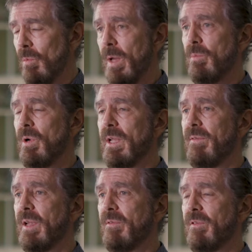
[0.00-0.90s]
When we're
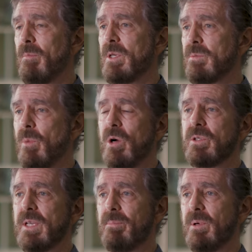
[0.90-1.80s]
living from a small,
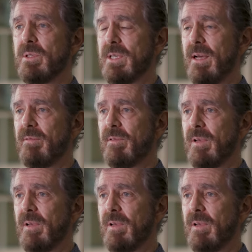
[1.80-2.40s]
separate self,